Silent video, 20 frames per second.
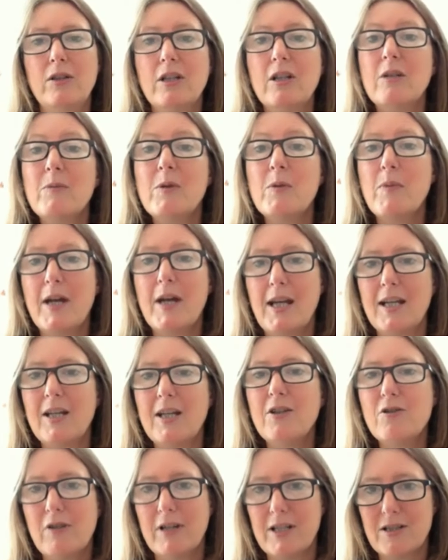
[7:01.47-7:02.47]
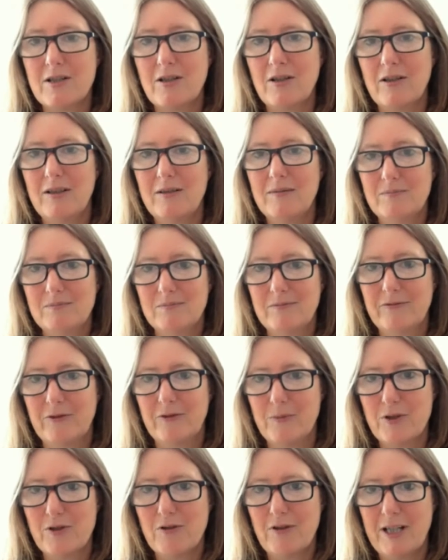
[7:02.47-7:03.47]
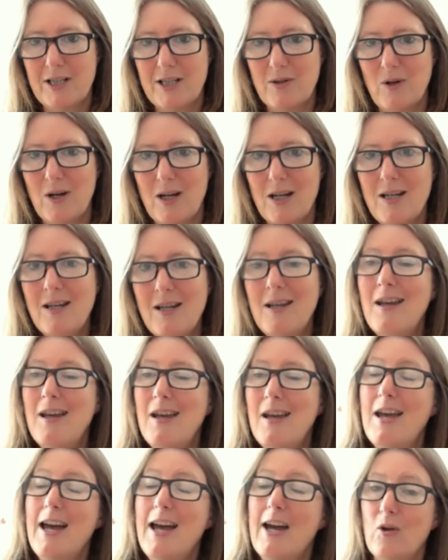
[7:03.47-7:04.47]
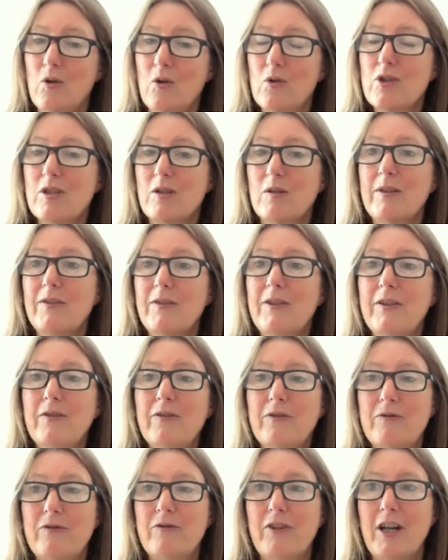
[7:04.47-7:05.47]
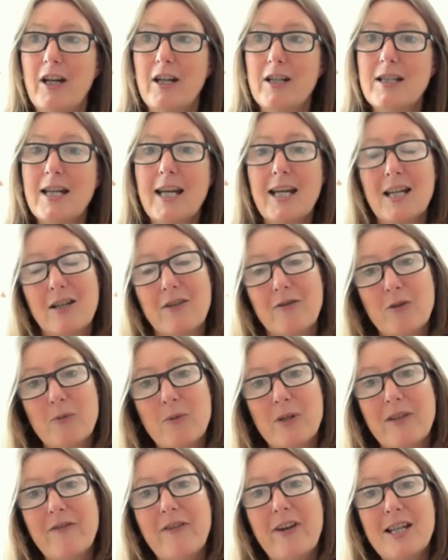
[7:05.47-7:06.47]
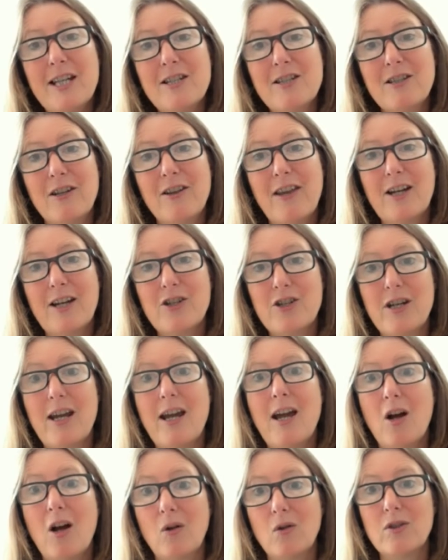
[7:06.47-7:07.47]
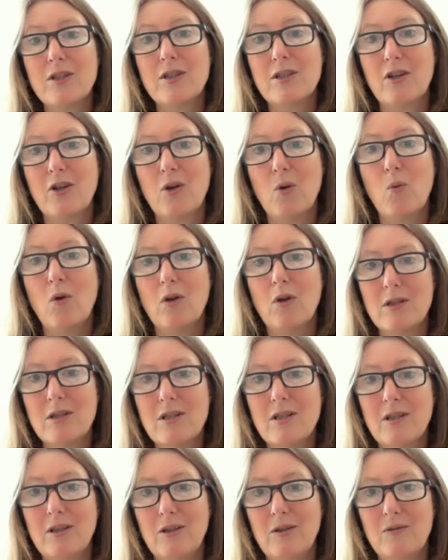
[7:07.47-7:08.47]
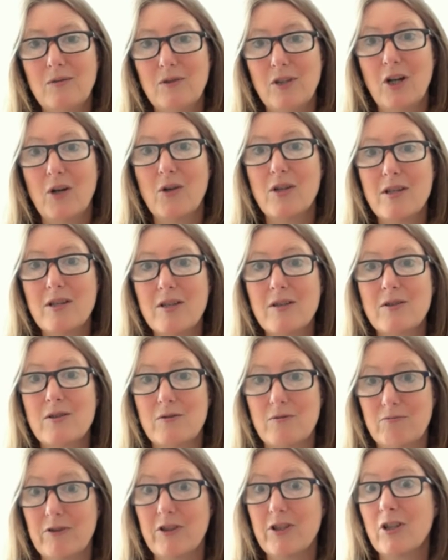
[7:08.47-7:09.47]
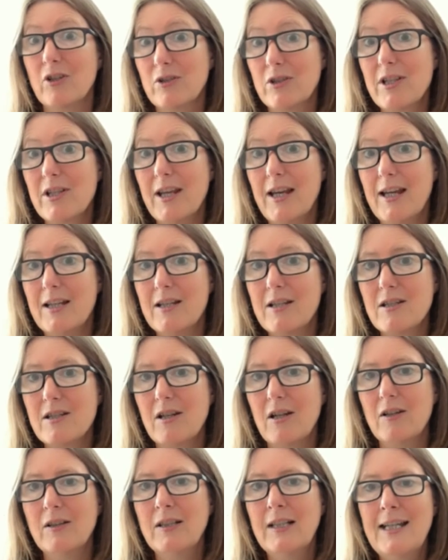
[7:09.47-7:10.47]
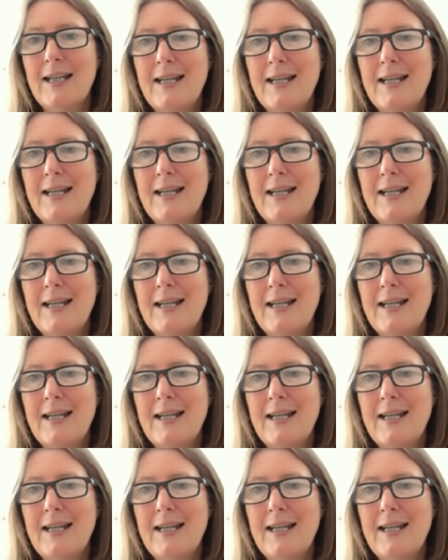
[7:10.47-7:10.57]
you're going to be paying interest on it from straight away. And also, if you've taken it from an investor, that shareholder is going to want to know that there's results. So,